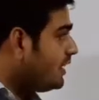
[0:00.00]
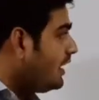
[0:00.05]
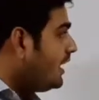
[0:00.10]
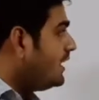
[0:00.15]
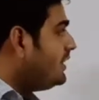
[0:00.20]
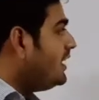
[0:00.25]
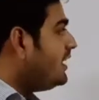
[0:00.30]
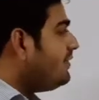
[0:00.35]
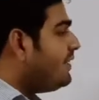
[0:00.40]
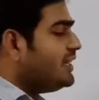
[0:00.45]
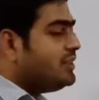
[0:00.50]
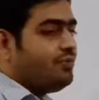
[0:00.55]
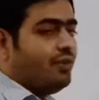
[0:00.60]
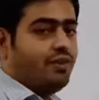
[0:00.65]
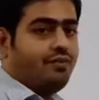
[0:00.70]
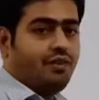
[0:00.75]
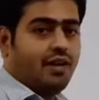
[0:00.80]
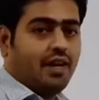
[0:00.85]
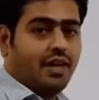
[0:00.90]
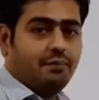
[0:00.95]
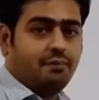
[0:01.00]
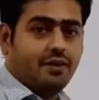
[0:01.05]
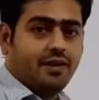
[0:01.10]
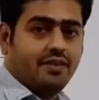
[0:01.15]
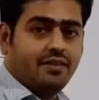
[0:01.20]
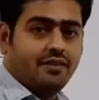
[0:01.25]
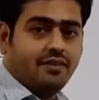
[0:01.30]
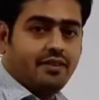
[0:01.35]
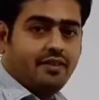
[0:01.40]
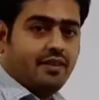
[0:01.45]
Otherwise what will
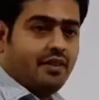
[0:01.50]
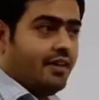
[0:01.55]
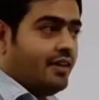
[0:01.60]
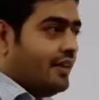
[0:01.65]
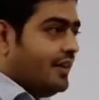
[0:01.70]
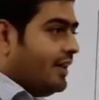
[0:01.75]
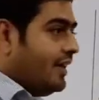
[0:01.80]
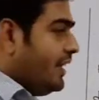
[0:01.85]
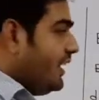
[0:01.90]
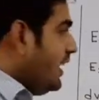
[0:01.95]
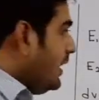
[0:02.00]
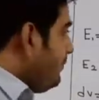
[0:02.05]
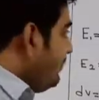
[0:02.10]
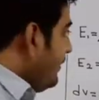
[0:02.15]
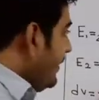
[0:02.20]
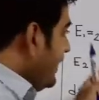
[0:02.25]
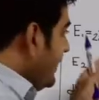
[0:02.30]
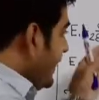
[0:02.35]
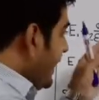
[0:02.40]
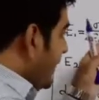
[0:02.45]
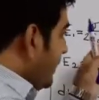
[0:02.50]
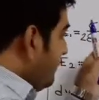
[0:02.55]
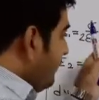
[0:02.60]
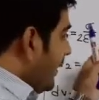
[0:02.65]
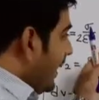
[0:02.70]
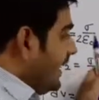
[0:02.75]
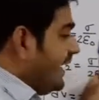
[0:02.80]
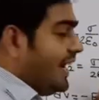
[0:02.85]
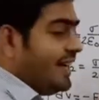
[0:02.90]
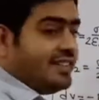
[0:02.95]
happen? If we take
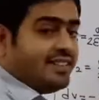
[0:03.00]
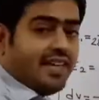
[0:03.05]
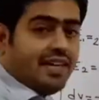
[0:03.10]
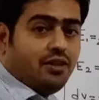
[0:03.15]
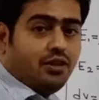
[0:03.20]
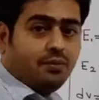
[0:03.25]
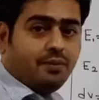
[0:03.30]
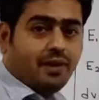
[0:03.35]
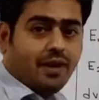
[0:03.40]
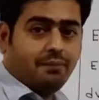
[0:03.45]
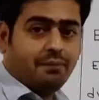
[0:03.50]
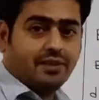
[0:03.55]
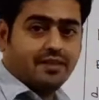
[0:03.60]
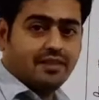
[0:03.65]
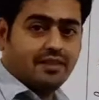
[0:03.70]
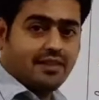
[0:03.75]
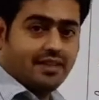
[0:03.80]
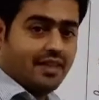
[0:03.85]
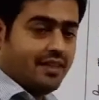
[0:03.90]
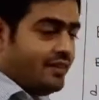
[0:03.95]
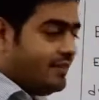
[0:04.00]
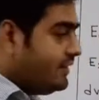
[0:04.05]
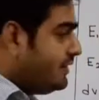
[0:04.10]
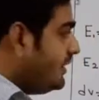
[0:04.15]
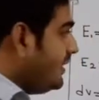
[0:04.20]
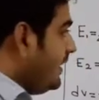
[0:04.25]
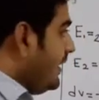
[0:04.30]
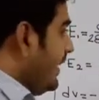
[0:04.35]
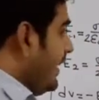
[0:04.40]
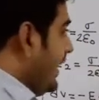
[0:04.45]
finite size of capacitor,
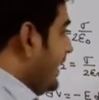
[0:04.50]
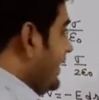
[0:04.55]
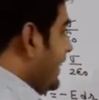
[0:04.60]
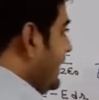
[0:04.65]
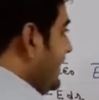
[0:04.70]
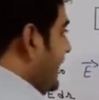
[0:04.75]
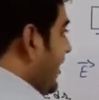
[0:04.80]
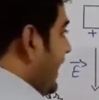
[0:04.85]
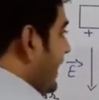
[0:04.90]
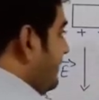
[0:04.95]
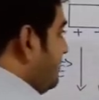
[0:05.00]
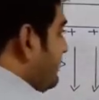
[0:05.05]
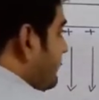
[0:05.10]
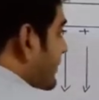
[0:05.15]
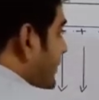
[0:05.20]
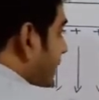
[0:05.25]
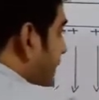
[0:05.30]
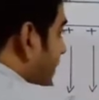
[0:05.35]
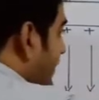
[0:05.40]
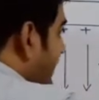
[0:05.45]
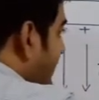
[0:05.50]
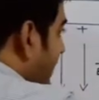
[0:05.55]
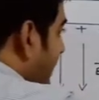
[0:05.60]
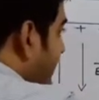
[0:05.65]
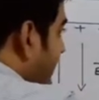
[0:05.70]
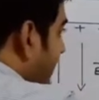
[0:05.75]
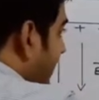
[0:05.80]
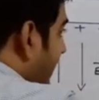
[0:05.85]
at that time this